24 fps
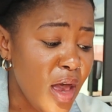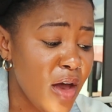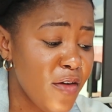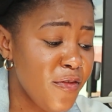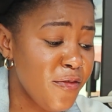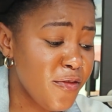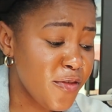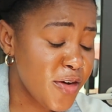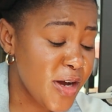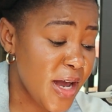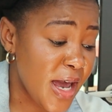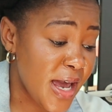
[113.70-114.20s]

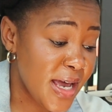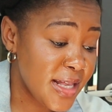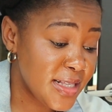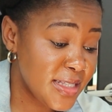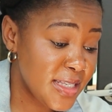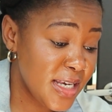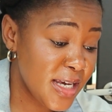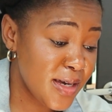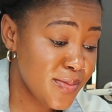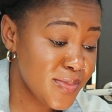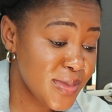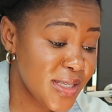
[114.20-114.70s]
Free
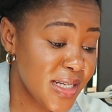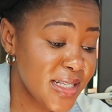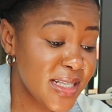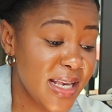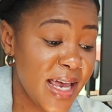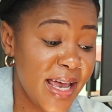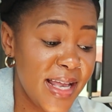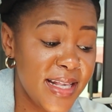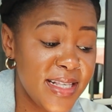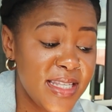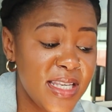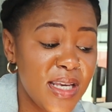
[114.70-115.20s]
ATMs, there's
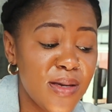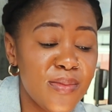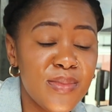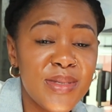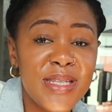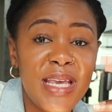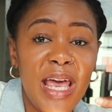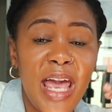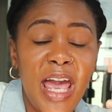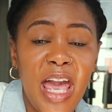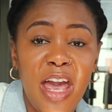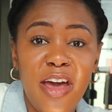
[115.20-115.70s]

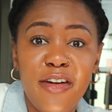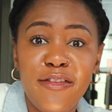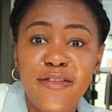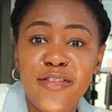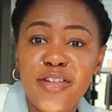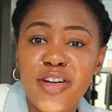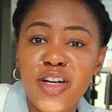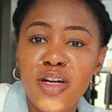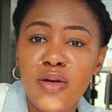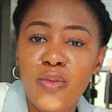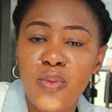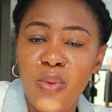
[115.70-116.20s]
ATMs
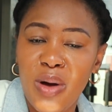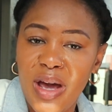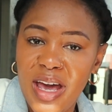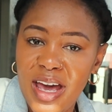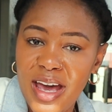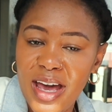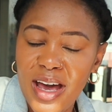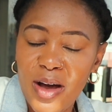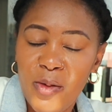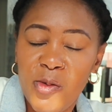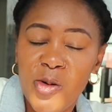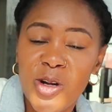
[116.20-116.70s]

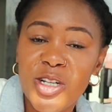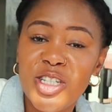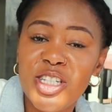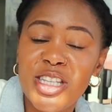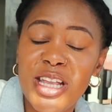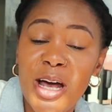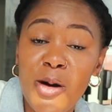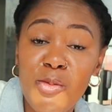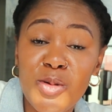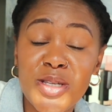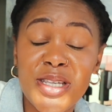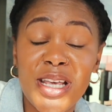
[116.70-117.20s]
everywhere, which
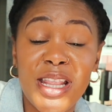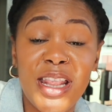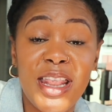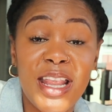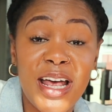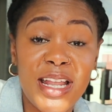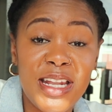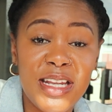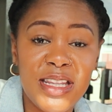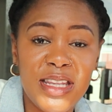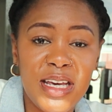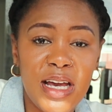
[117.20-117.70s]
that was
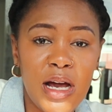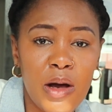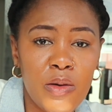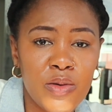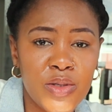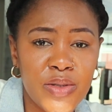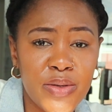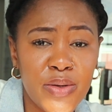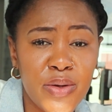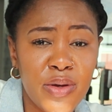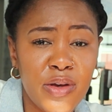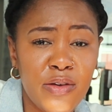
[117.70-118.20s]
another thing I
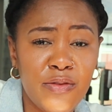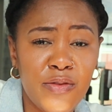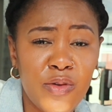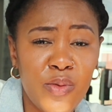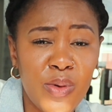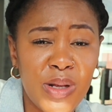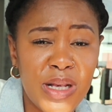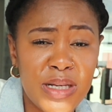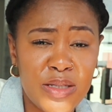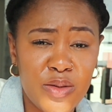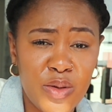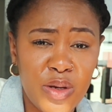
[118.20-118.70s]
was looking for
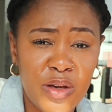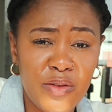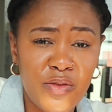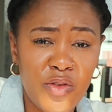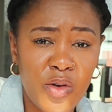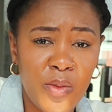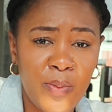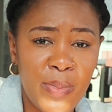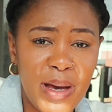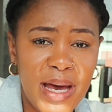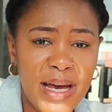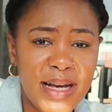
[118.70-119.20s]
when I was looking
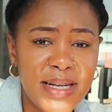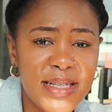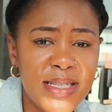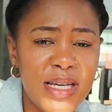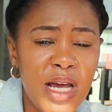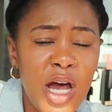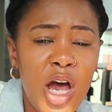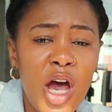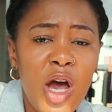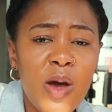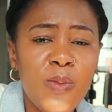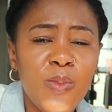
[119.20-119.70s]
for
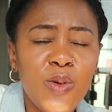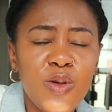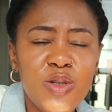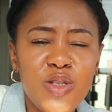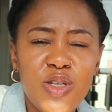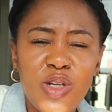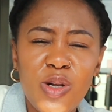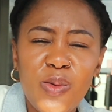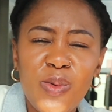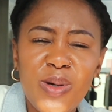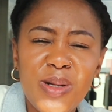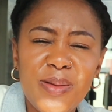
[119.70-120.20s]
banks,
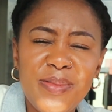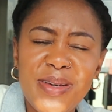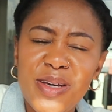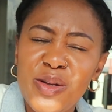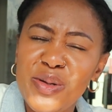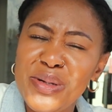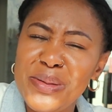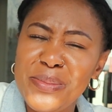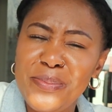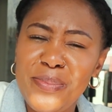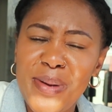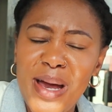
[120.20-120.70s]
because you don't want to be
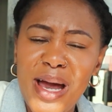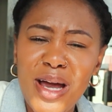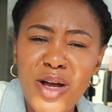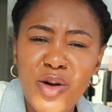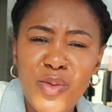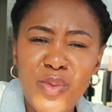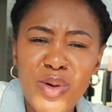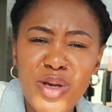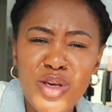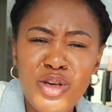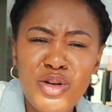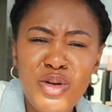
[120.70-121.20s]
at a
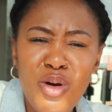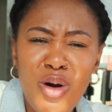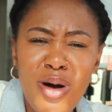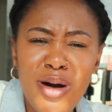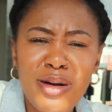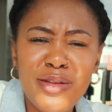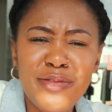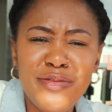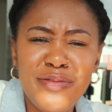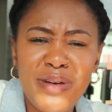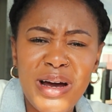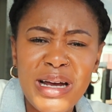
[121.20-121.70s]
bank where you
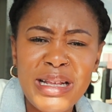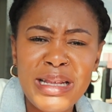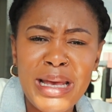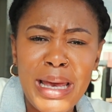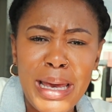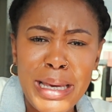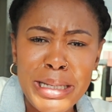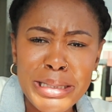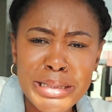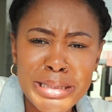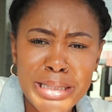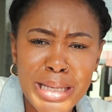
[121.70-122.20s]
can't find an
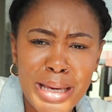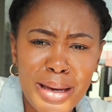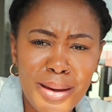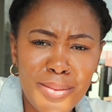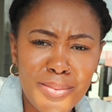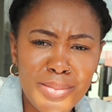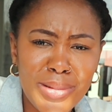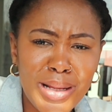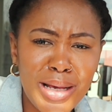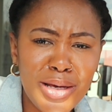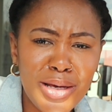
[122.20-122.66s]
ATM.